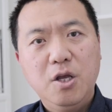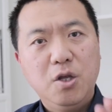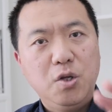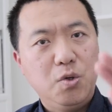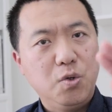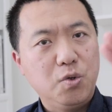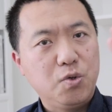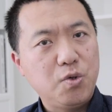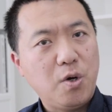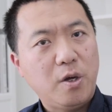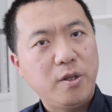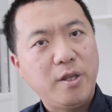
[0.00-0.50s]

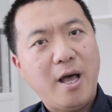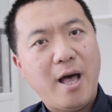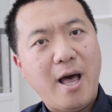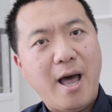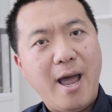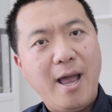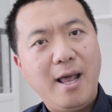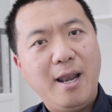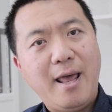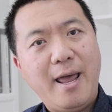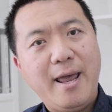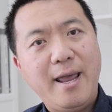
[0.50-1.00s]
You draw the
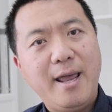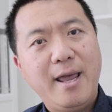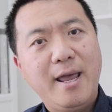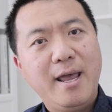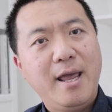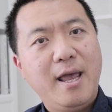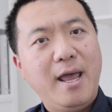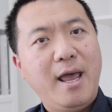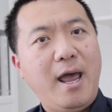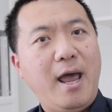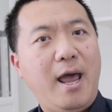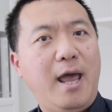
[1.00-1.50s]
highlight
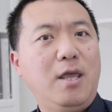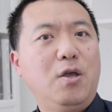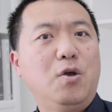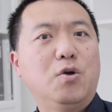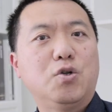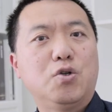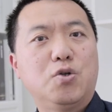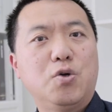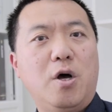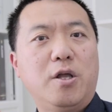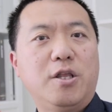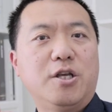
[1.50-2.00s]
and you
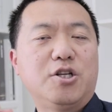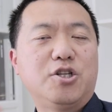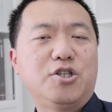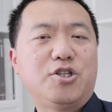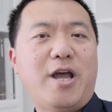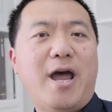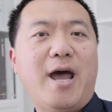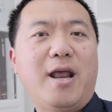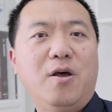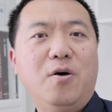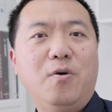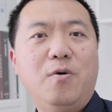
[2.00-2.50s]
draw the
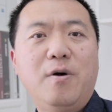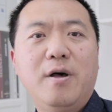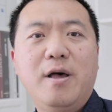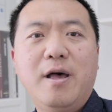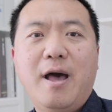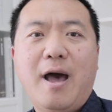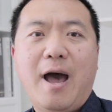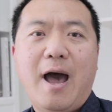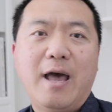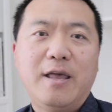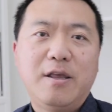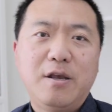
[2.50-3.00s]
shadow
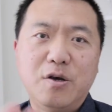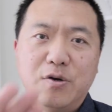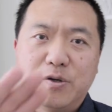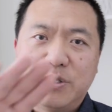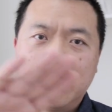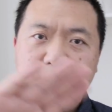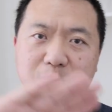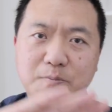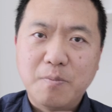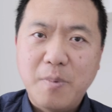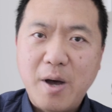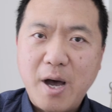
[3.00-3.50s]
and you
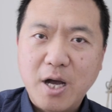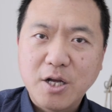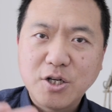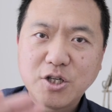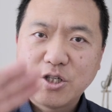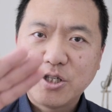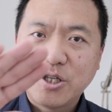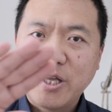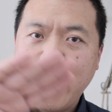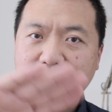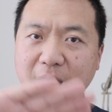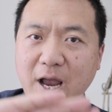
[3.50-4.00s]

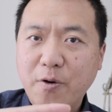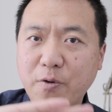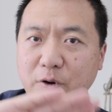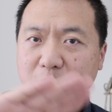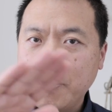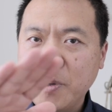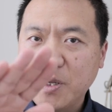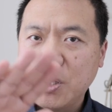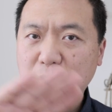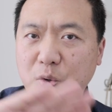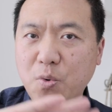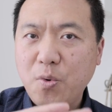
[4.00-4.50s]
smudge the area
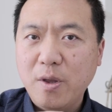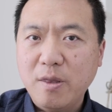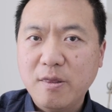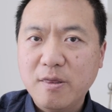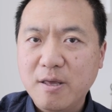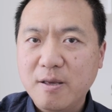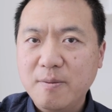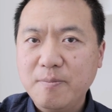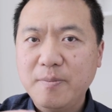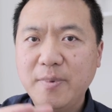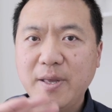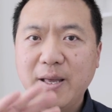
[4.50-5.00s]
between
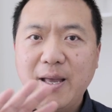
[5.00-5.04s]
them,